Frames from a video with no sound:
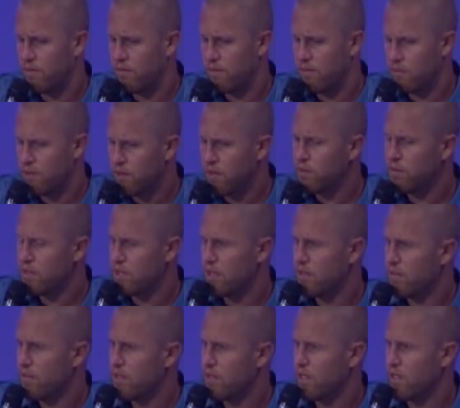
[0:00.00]
really was
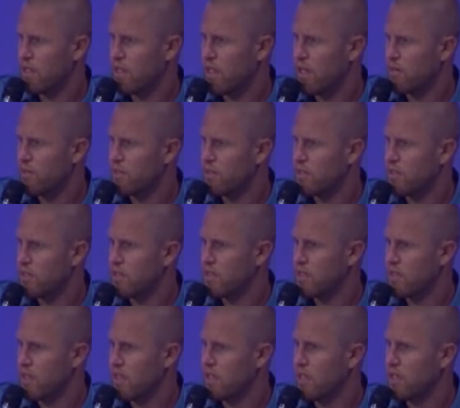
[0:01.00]
convinced that God was
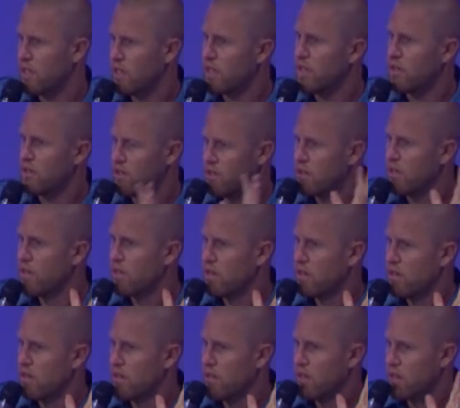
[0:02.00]
saying, no,
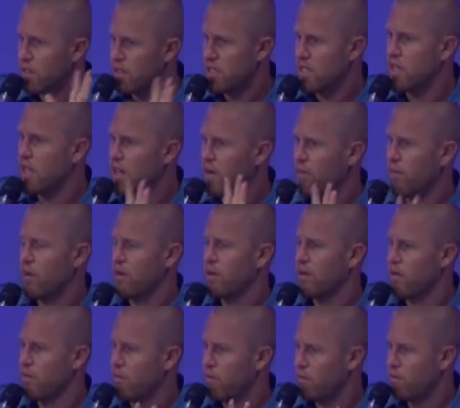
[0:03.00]
that's not
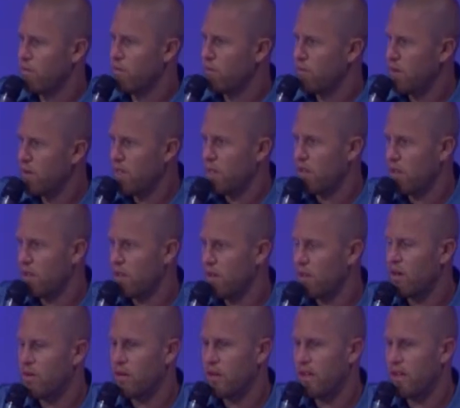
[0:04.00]
where we need to go.